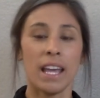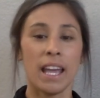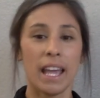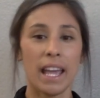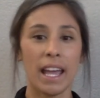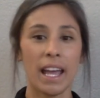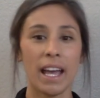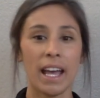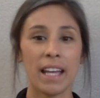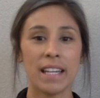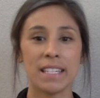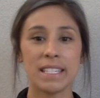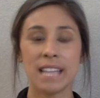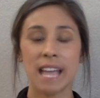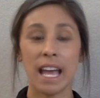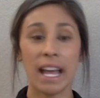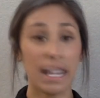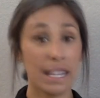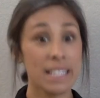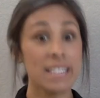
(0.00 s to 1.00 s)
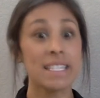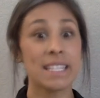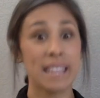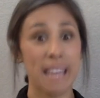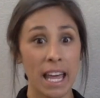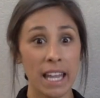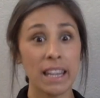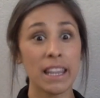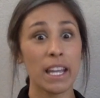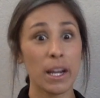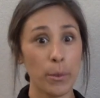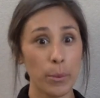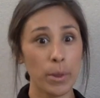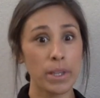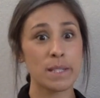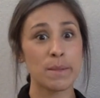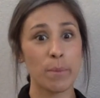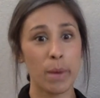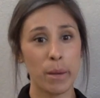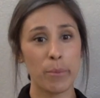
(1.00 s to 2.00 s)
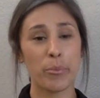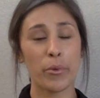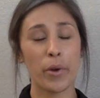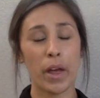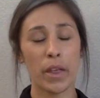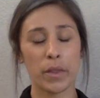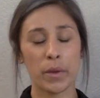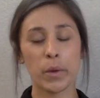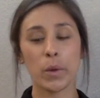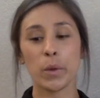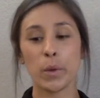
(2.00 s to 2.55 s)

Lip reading: And then there was my brother,